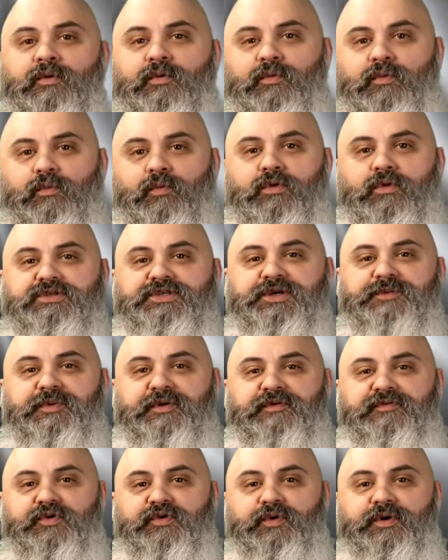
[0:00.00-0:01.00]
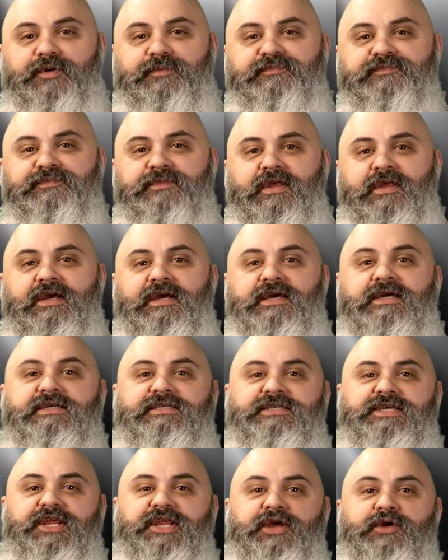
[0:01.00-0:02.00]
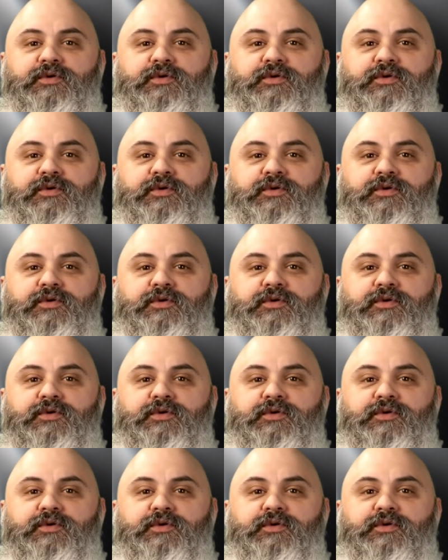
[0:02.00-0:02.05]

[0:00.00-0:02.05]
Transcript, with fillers: What's up, everyone? Today we're